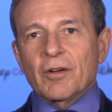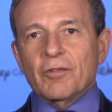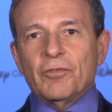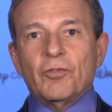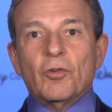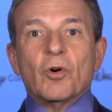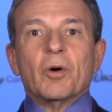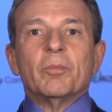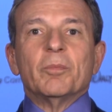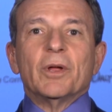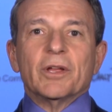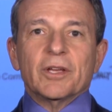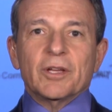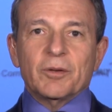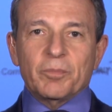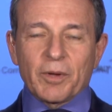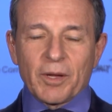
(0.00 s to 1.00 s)
four
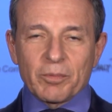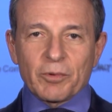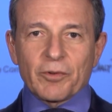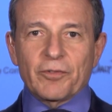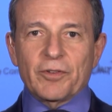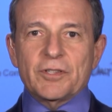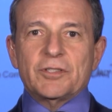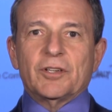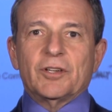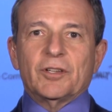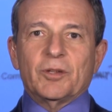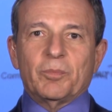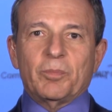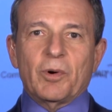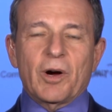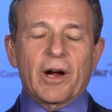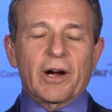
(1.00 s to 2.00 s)
million people visited the
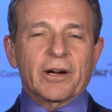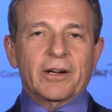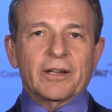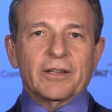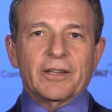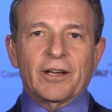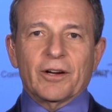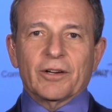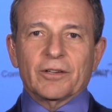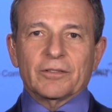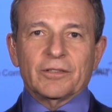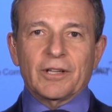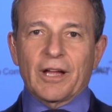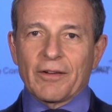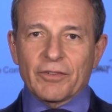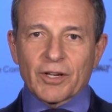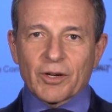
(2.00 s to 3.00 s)
park, and they're
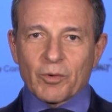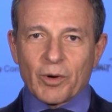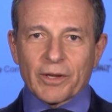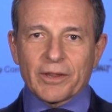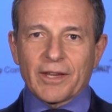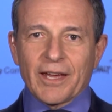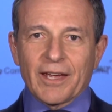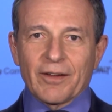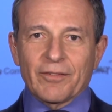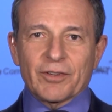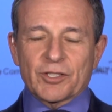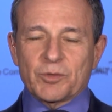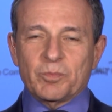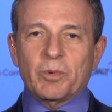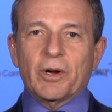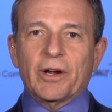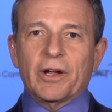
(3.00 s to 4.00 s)
loving what they have
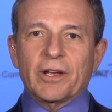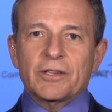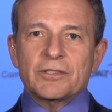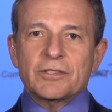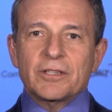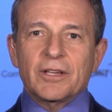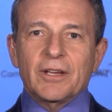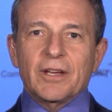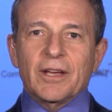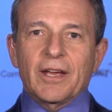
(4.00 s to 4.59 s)
experienced.